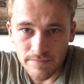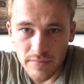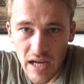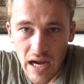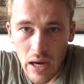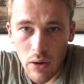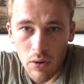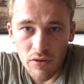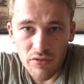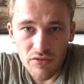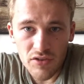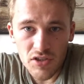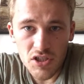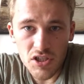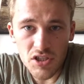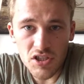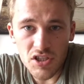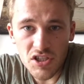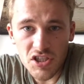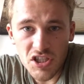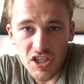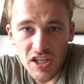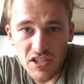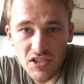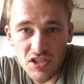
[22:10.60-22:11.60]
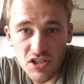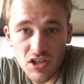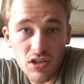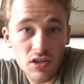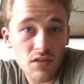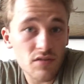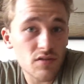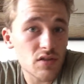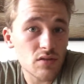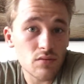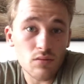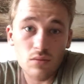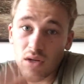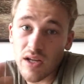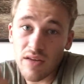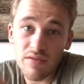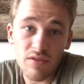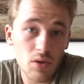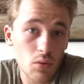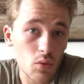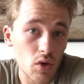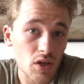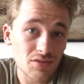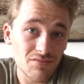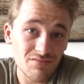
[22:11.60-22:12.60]
How often should you change your gloves? Whenever
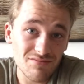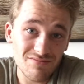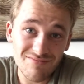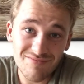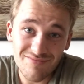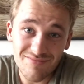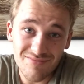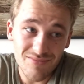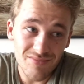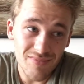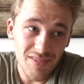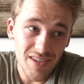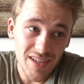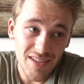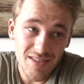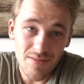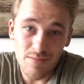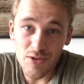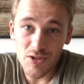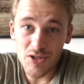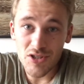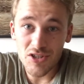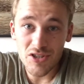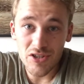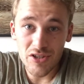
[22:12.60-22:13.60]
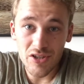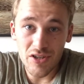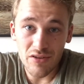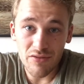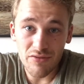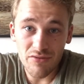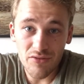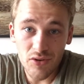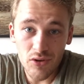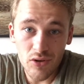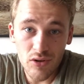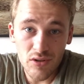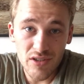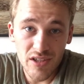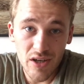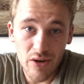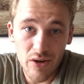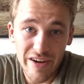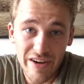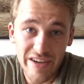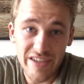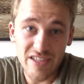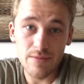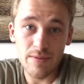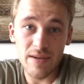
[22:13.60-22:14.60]
you want, as much as you can afford. They're
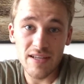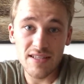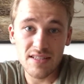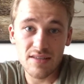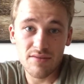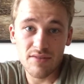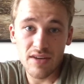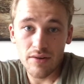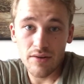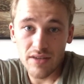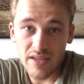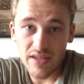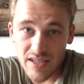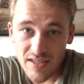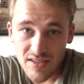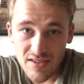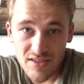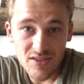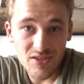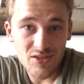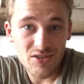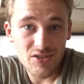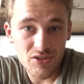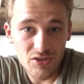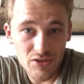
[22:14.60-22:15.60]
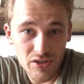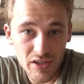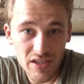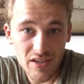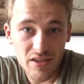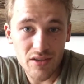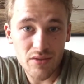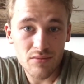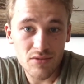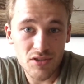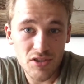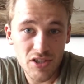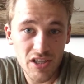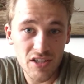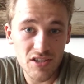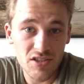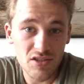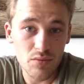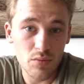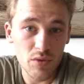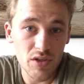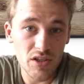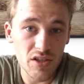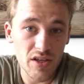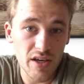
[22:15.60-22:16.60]
quite expensive nowadays, so just change
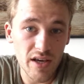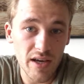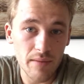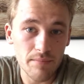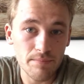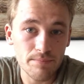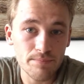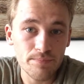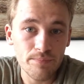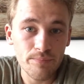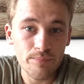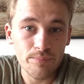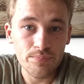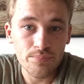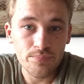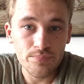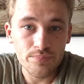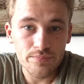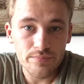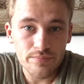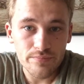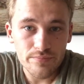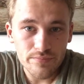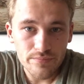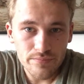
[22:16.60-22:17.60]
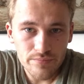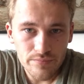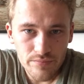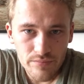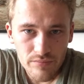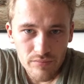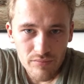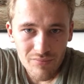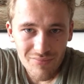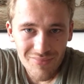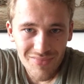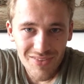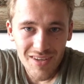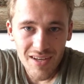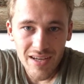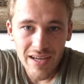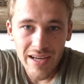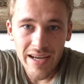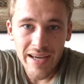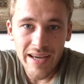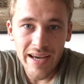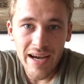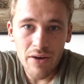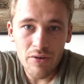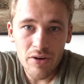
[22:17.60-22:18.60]
them when you can.
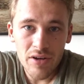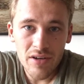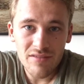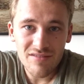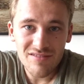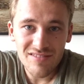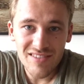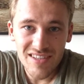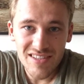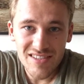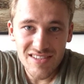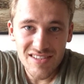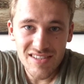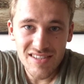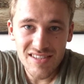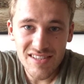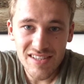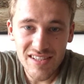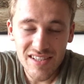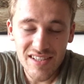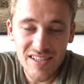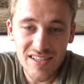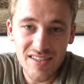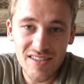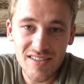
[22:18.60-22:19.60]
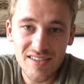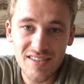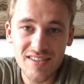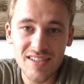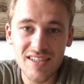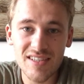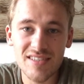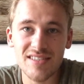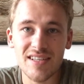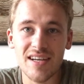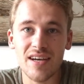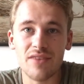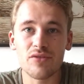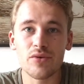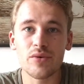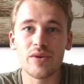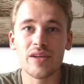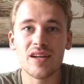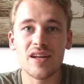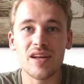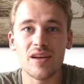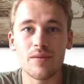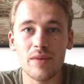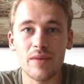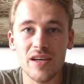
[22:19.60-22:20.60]
Hey Aaron, nice to see you. Nice to have you
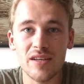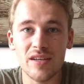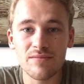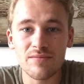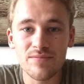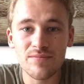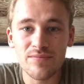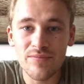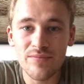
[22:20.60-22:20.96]
in here, mate.